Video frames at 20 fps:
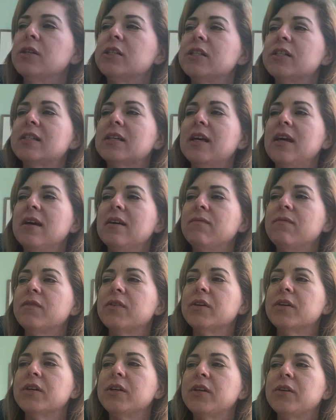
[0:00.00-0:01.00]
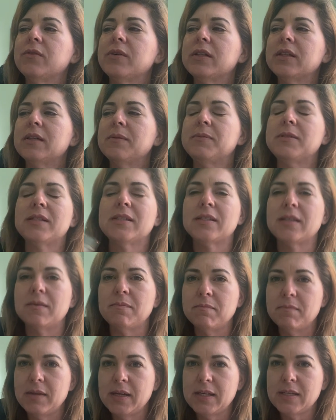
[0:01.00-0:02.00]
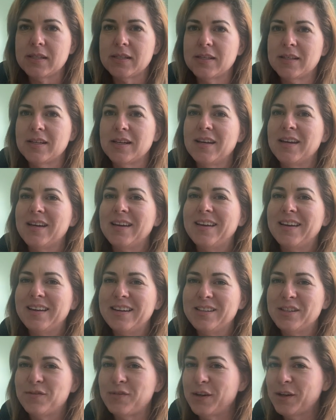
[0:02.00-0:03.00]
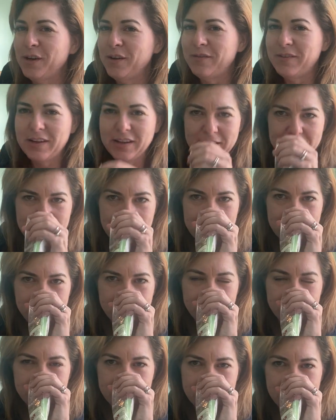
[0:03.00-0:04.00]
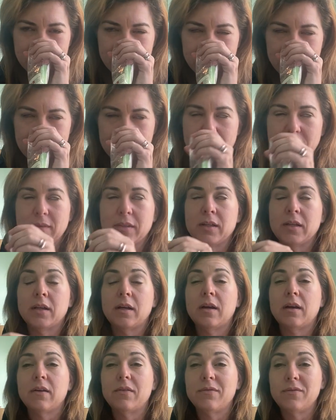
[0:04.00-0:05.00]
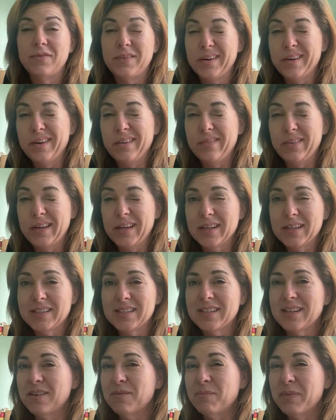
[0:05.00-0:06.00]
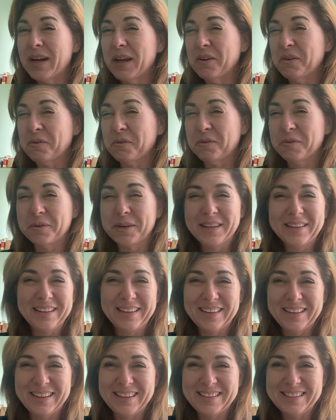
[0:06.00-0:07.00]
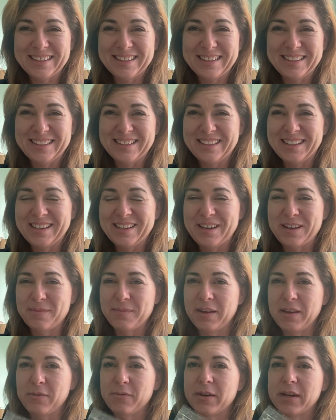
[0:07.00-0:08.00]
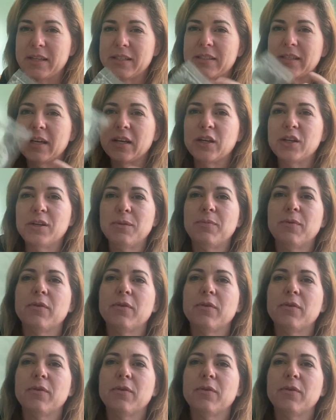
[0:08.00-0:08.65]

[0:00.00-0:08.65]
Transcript: which is camphor, eucalyptus, and mint. It is very Vicks, very Vicks, but I really liked it. Um, it was a good